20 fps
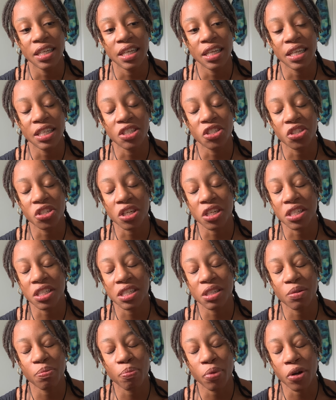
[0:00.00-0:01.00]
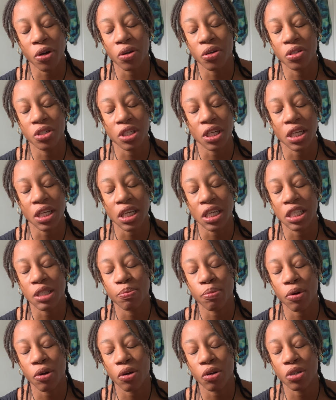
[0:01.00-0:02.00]
it's just purging. It's
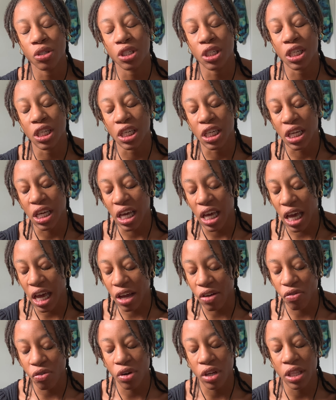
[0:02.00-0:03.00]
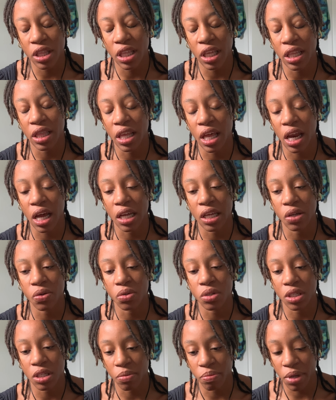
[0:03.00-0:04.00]
purging everything that I
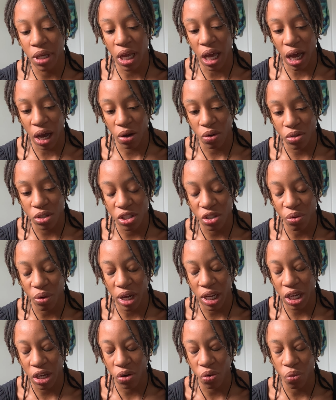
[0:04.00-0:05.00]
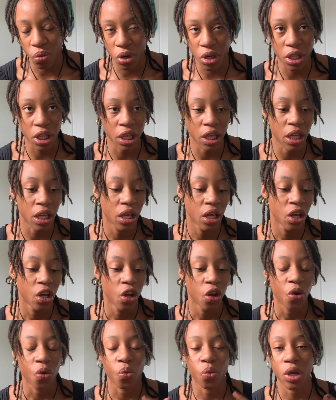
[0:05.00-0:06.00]
used to be out so I can really
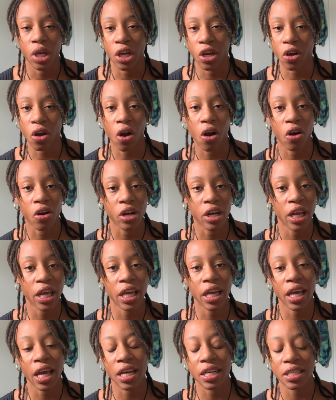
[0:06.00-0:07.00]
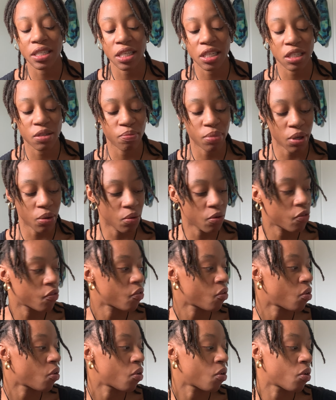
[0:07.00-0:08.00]
reincarnate as this
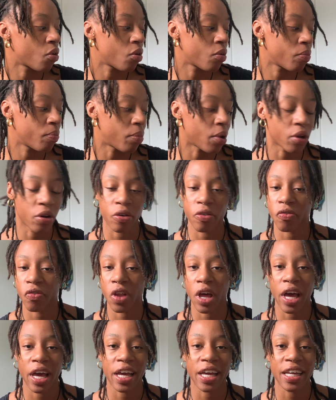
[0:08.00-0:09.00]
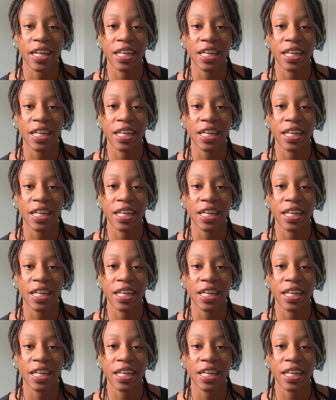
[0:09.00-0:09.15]
beautiful butterfly.